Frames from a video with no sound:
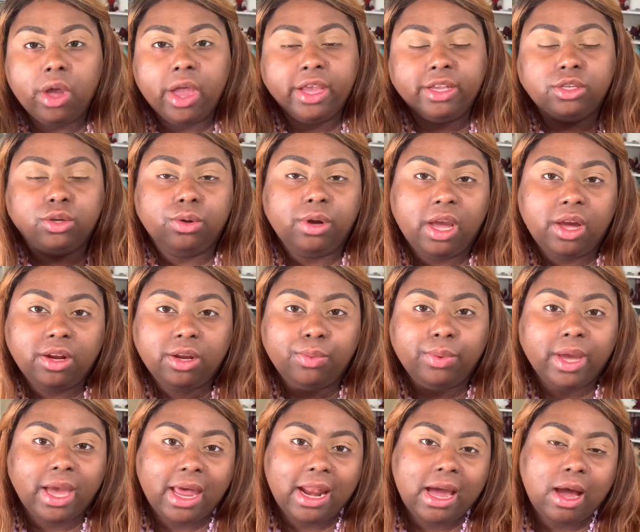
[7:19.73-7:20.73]
so now that we
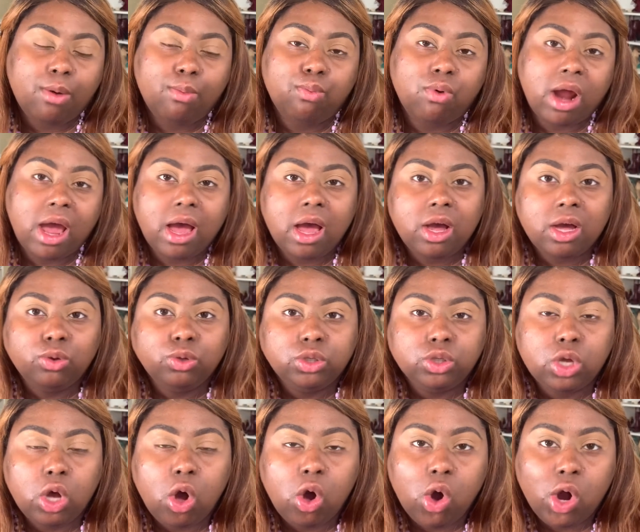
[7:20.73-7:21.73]
got our brows
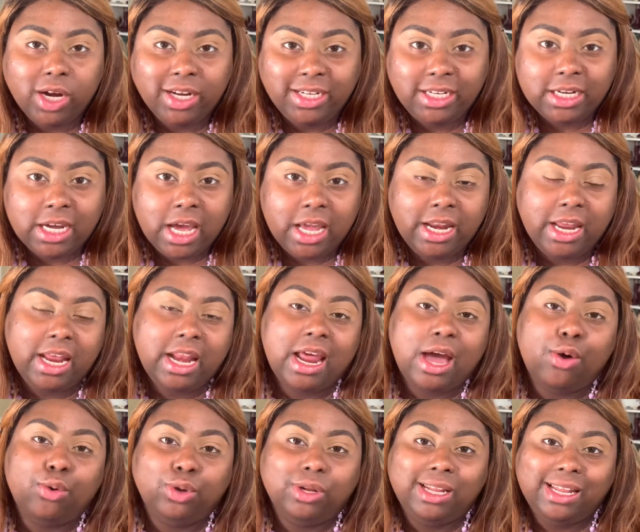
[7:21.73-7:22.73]
all done and
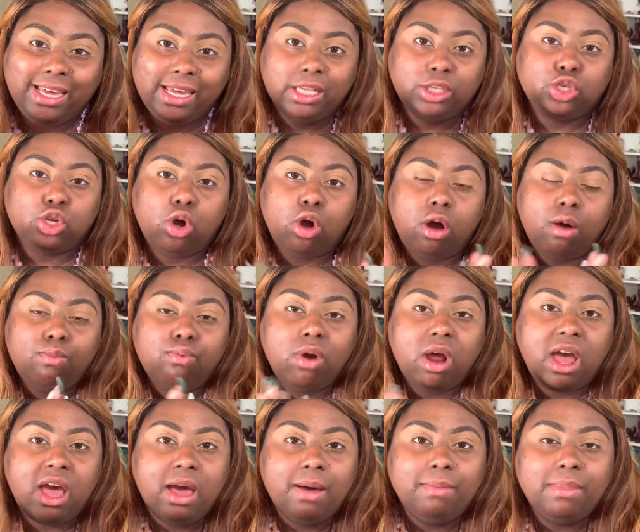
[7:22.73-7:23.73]
our lids all
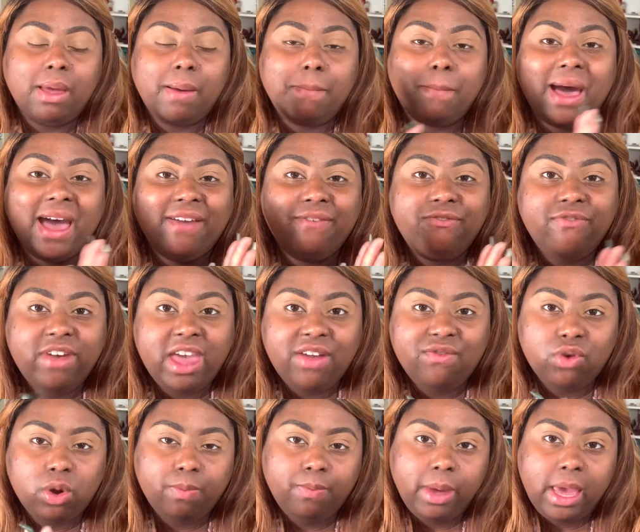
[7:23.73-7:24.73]
primed, my
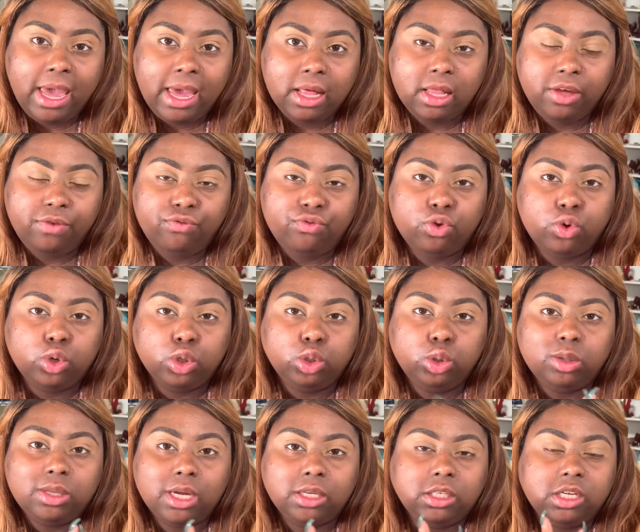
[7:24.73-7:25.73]
favorite palette for
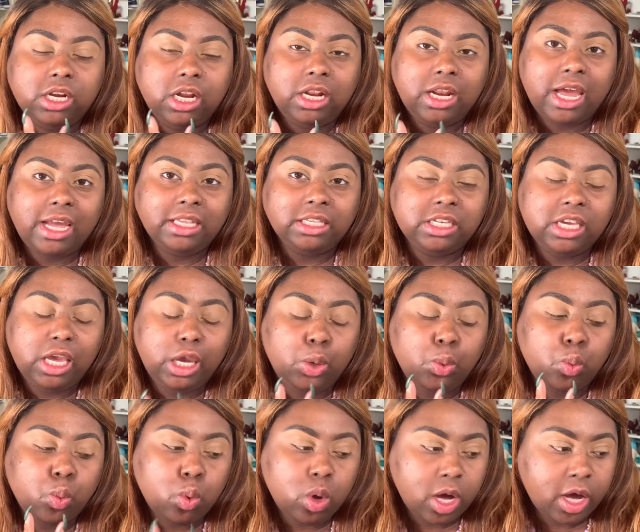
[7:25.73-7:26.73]

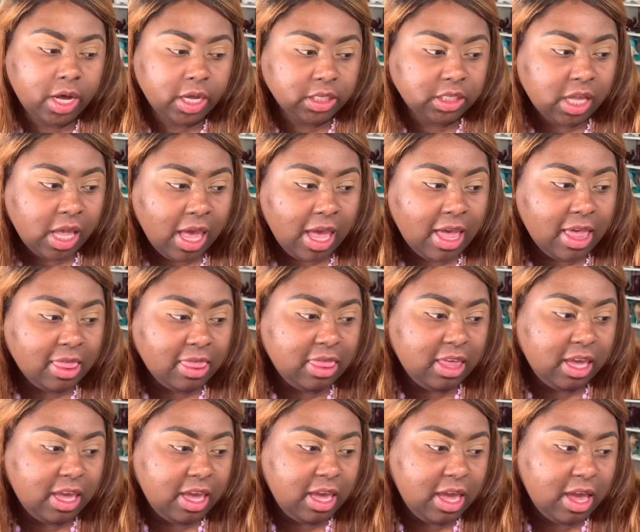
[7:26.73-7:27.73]
2019 was
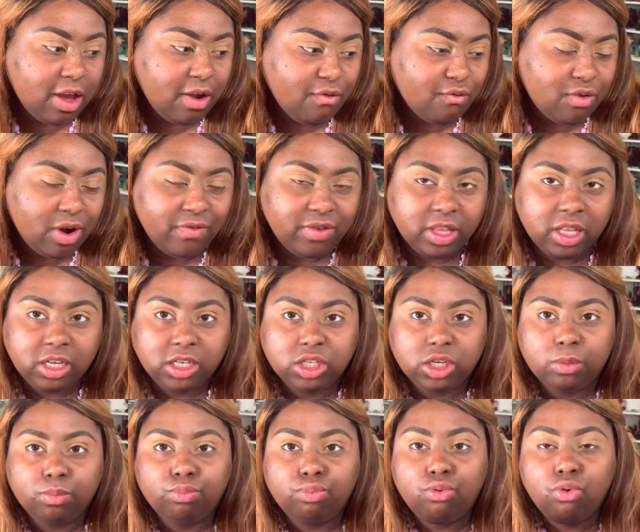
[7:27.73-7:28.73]
the
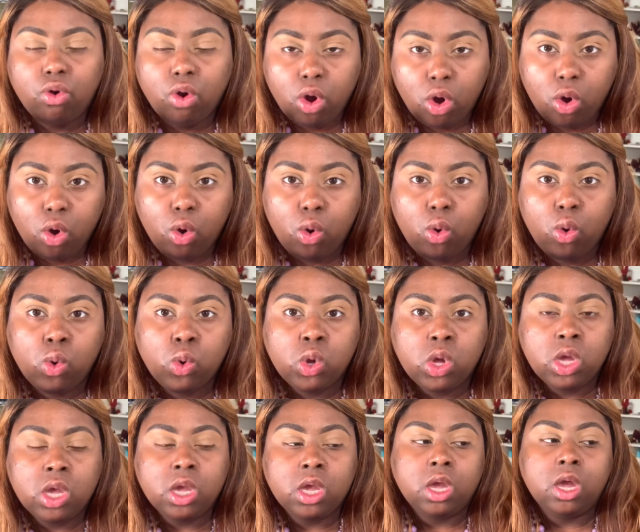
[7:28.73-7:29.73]
Revolution Pro
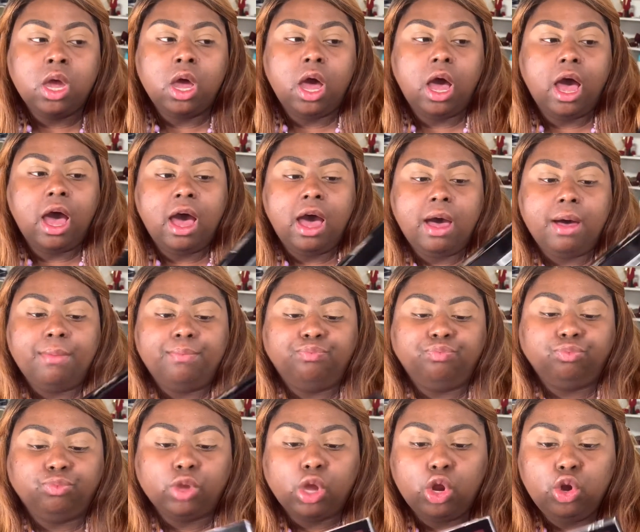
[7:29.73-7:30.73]
um,
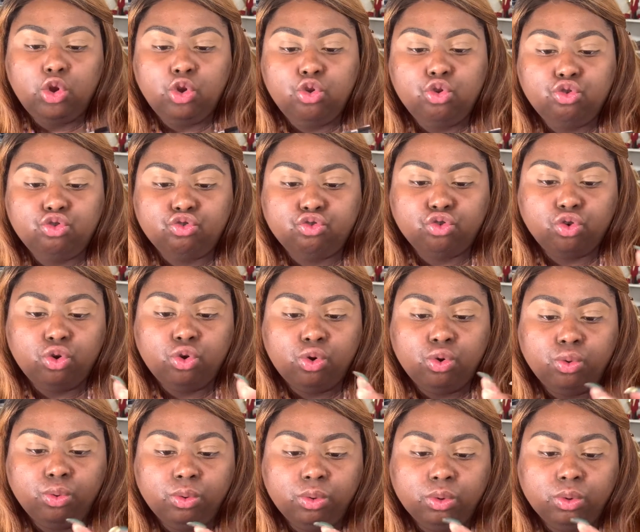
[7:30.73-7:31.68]
Neutral